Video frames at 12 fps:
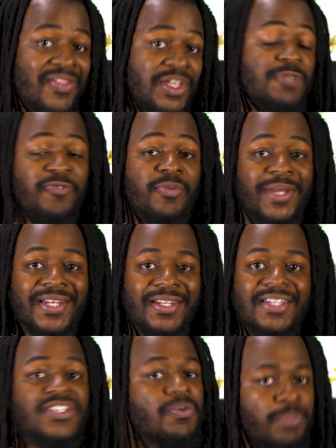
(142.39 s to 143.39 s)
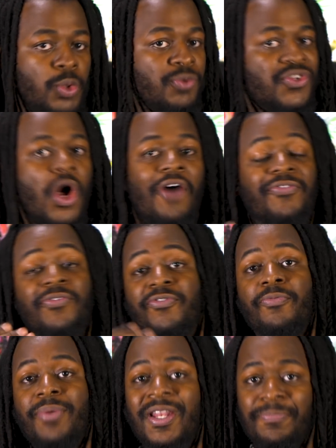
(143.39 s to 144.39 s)
in this forbidden list moves off of
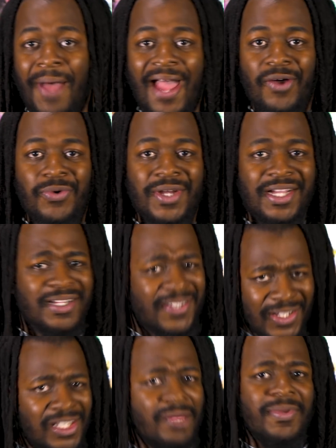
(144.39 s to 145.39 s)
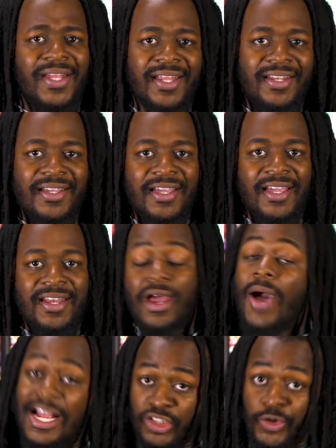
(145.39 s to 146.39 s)
Forbidden Pile to Limited.
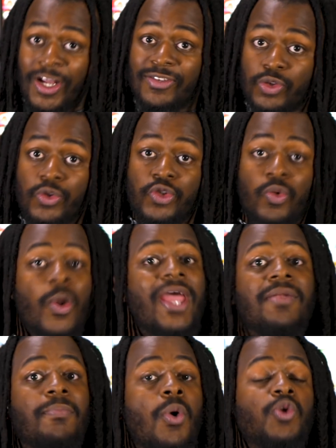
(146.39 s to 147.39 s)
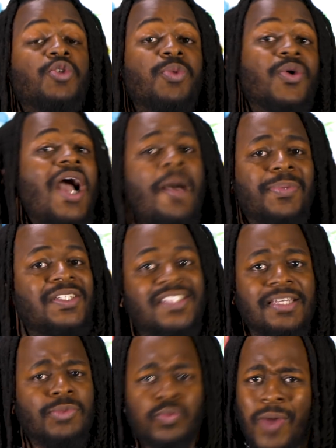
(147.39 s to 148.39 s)
Now, Astrograph Sorcerer in multiple copies
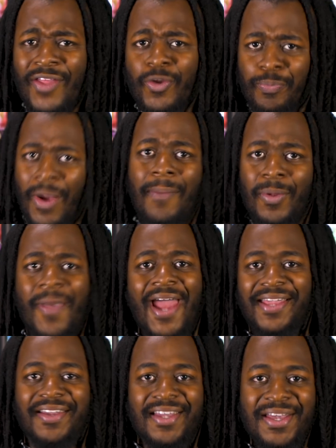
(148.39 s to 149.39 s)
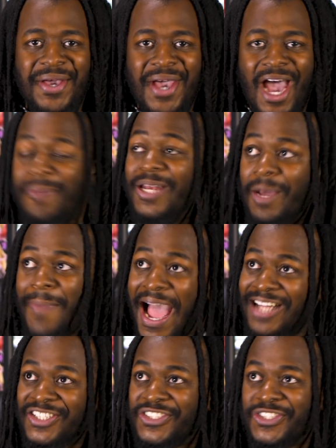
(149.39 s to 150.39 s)
seems rather problematic. I mean,
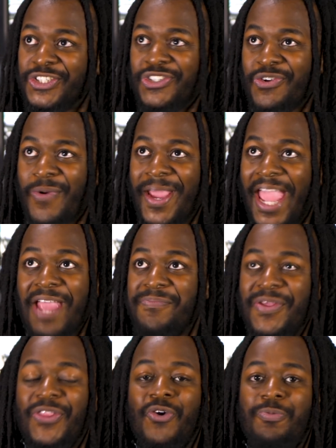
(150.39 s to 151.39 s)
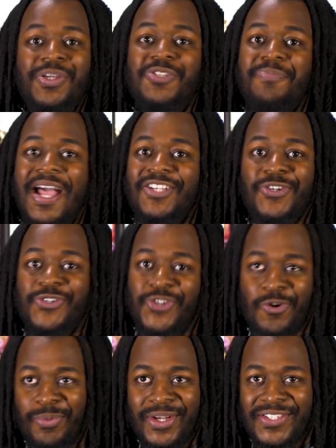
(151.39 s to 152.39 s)
imagine destroying a Mythical Beast Master
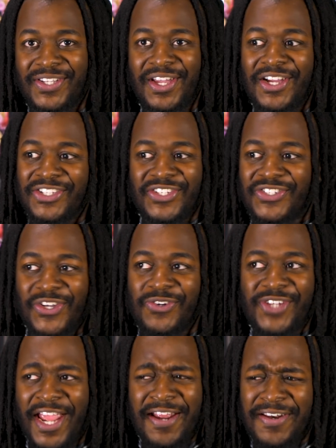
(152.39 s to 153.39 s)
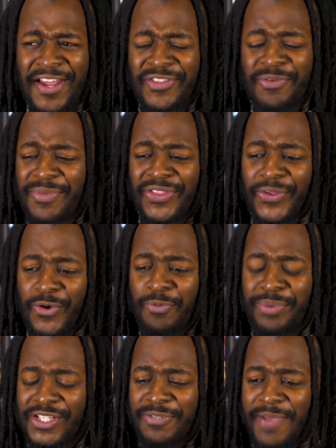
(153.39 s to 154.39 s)
Cerberus to search another Mythical
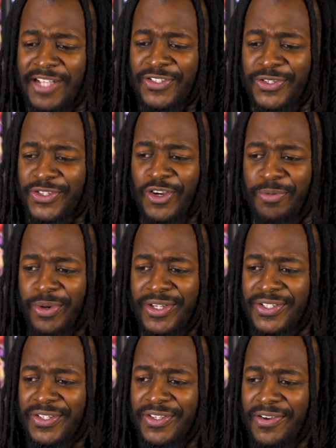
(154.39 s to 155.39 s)
Beast Master Cerberus.